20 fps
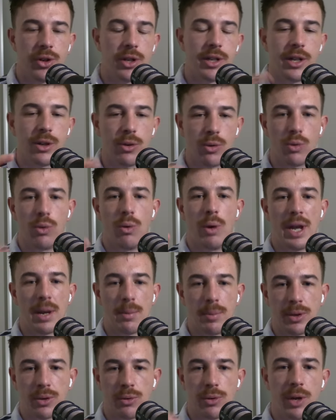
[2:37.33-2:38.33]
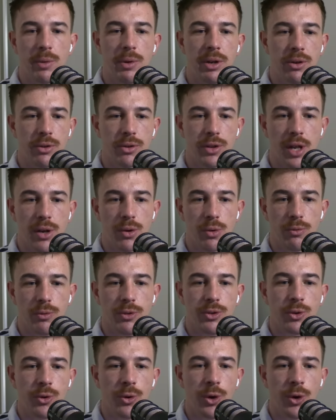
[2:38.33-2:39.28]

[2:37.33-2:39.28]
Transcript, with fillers: So I did it all the way up until they went onto that Northern